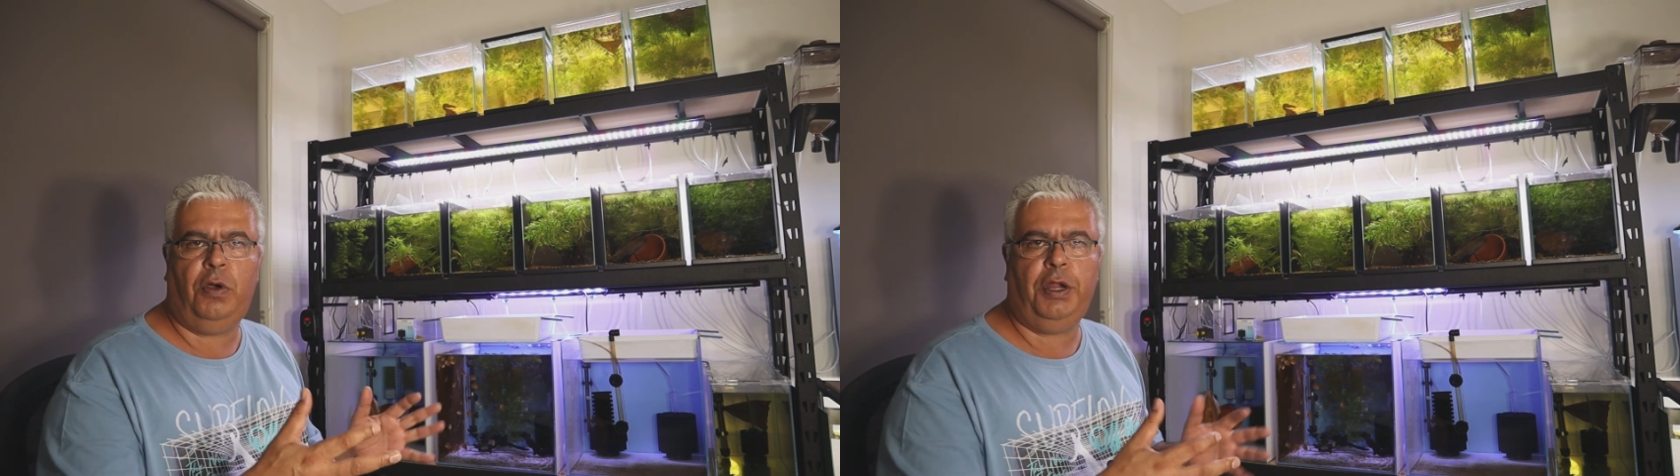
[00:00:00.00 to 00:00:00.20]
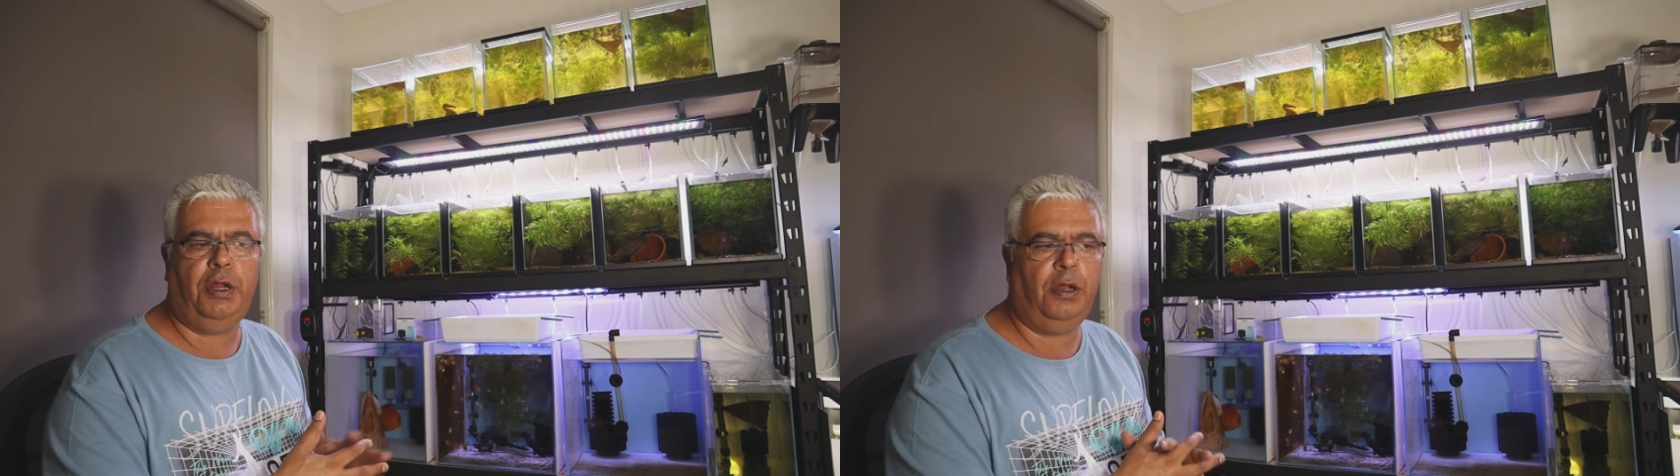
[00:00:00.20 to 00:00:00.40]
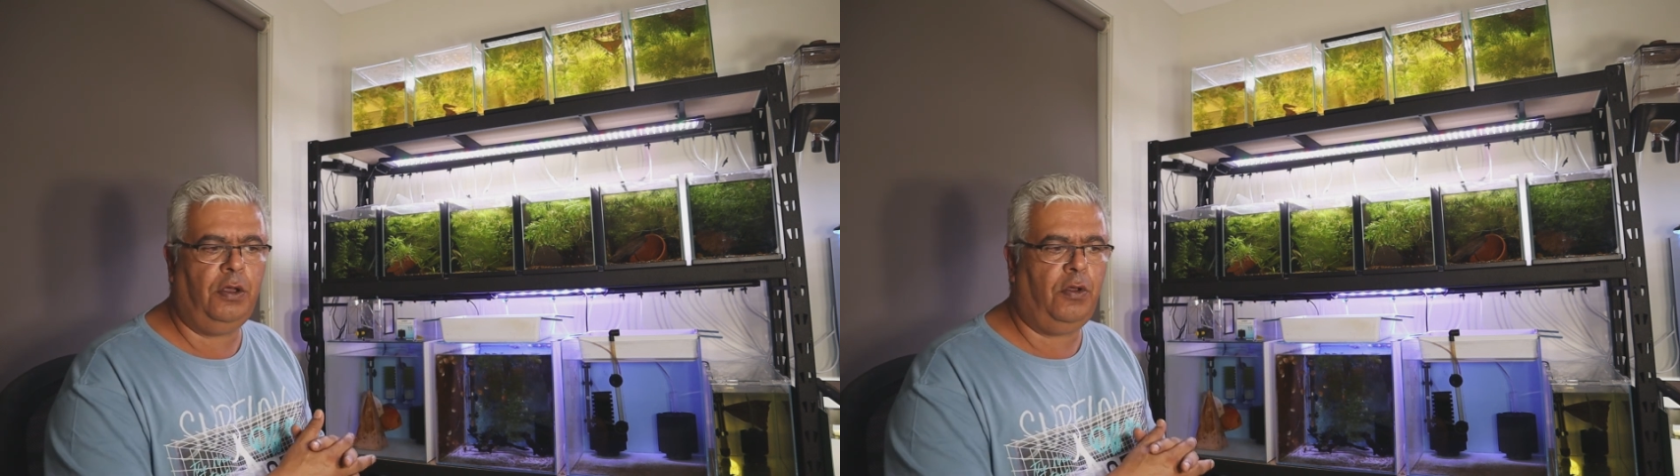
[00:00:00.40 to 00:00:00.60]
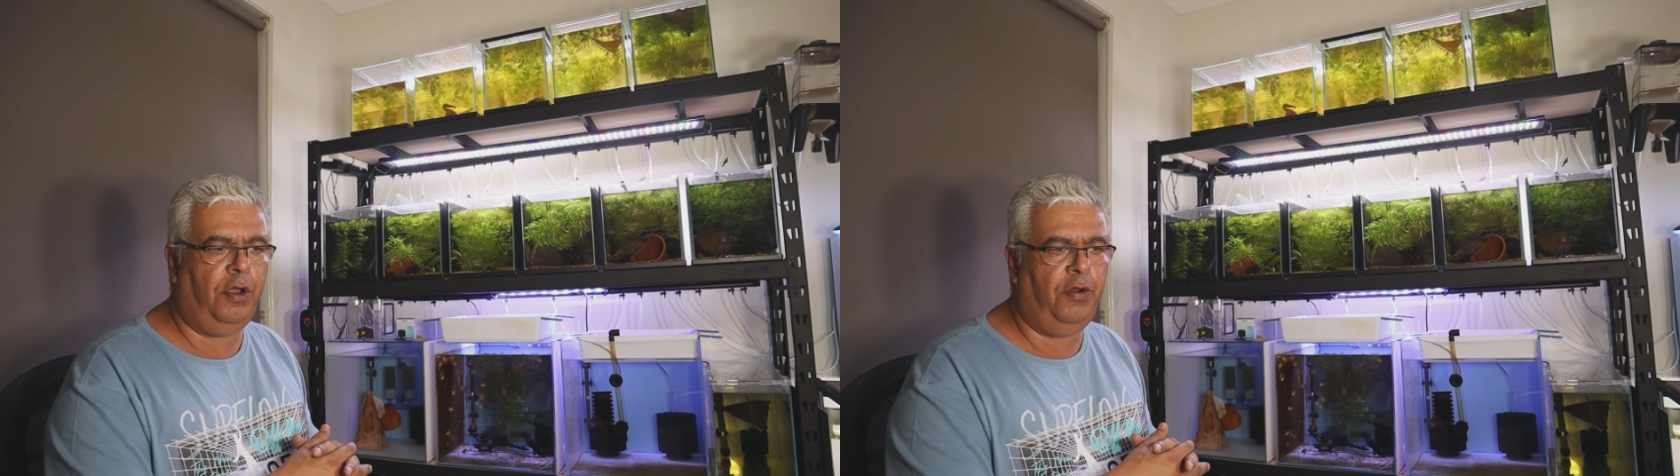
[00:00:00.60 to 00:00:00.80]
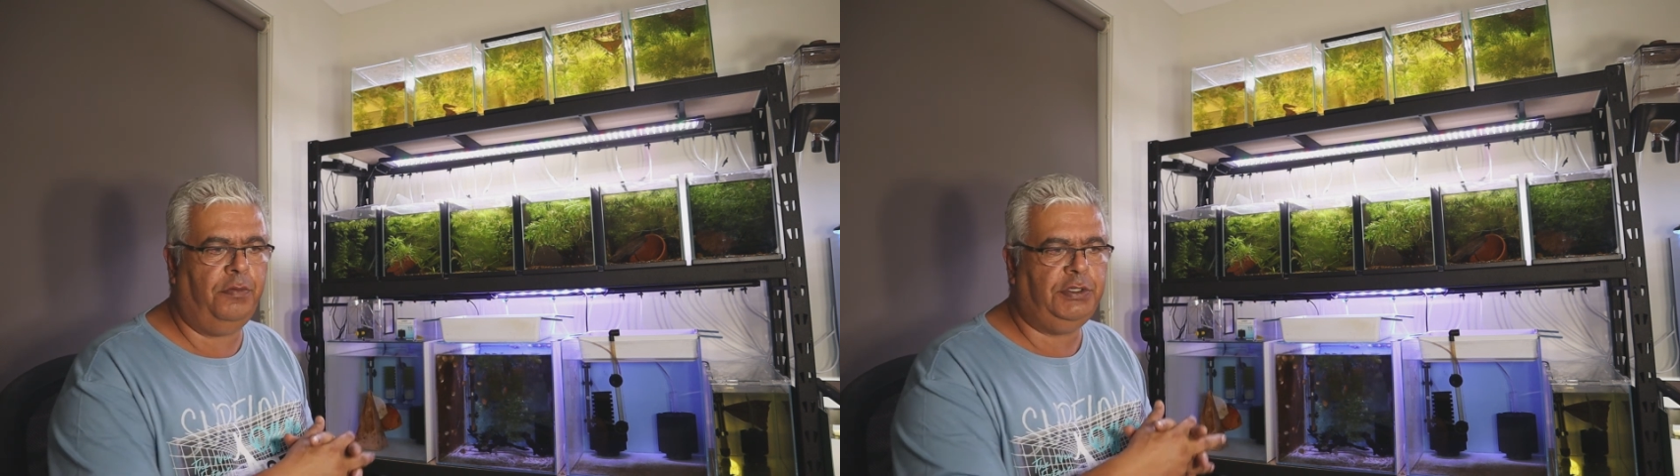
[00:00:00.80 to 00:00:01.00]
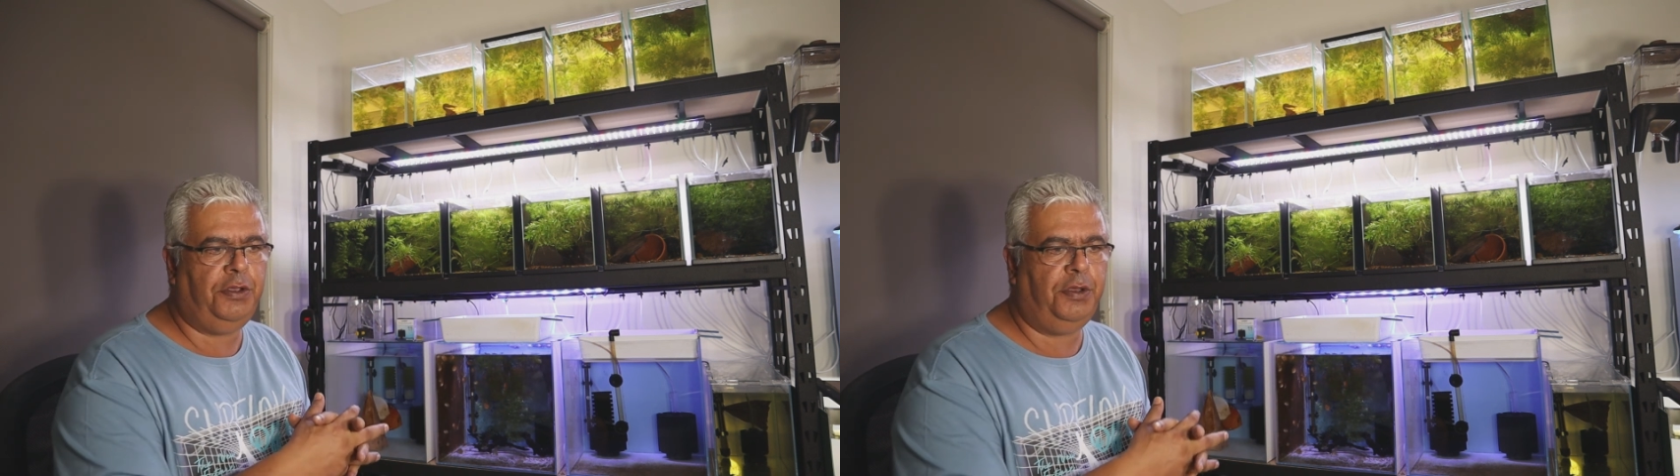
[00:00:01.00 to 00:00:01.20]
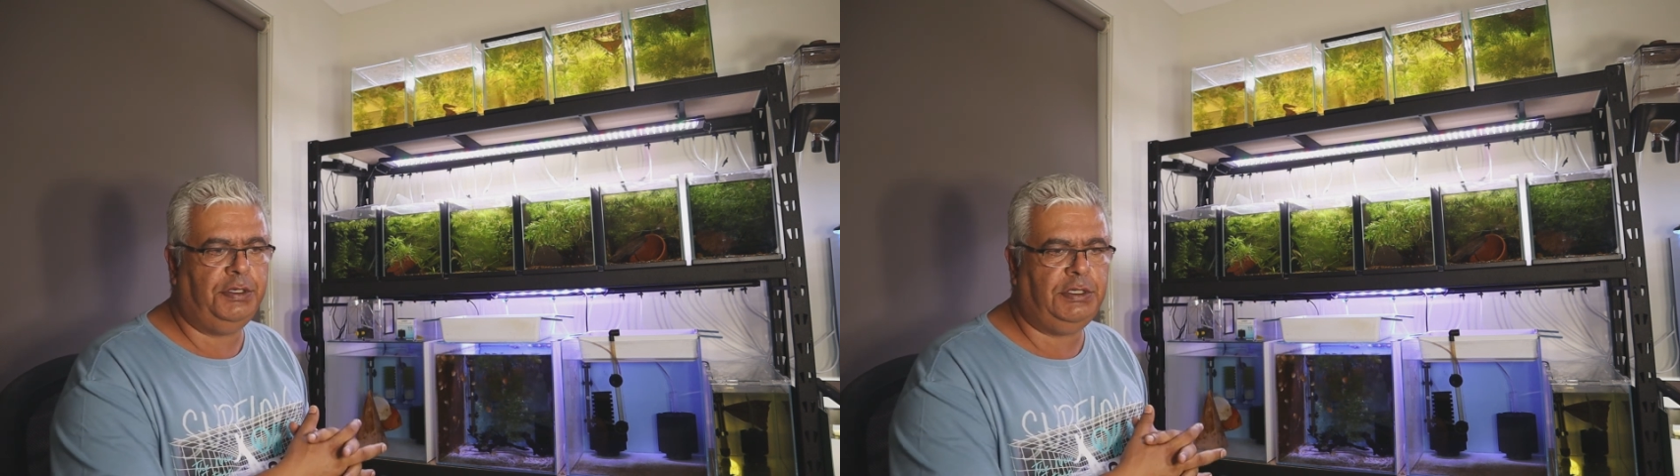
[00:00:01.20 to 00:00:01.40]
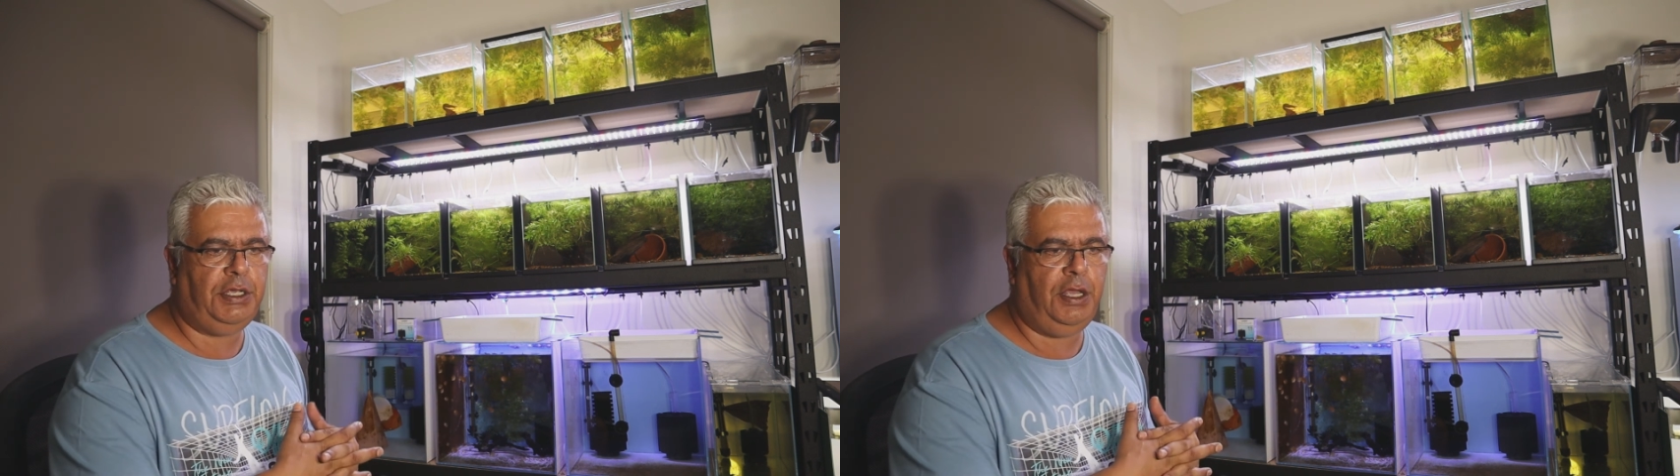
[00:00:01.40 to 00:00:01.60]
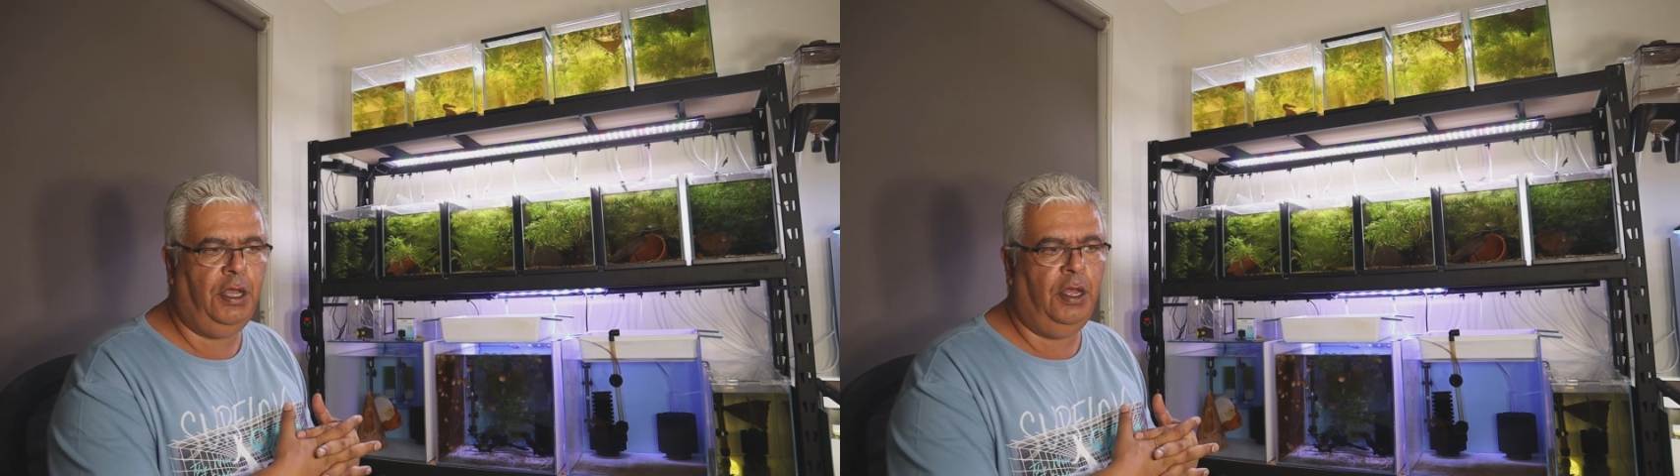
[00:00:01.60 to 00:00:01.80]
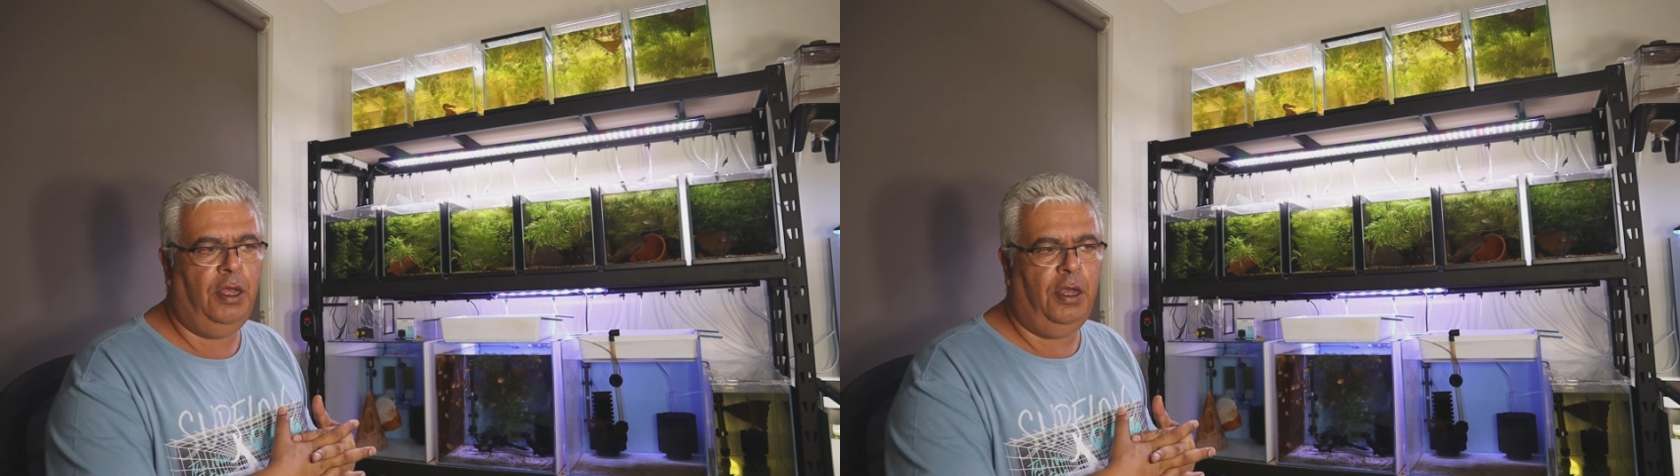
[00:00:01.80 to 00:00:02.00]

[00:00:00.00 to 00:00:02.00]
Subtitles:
one in an aquarium so you can see